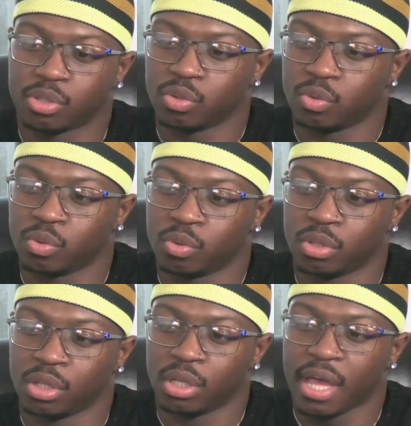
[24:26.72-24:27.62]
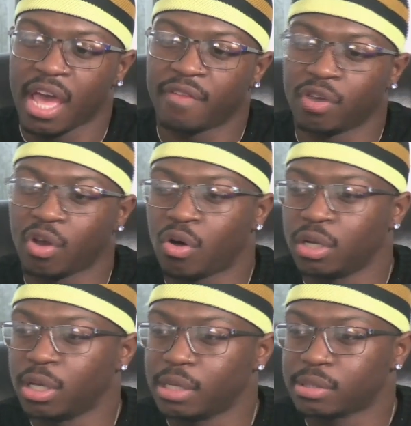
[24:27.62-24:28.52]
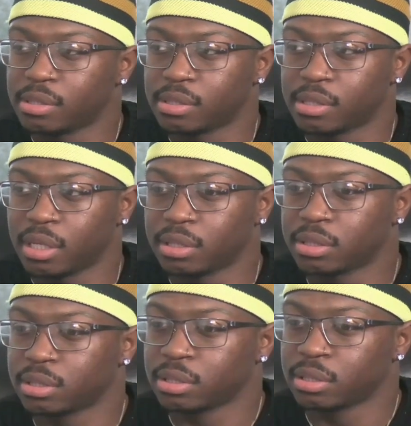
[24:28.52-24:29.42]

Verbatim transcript: to having all of that success,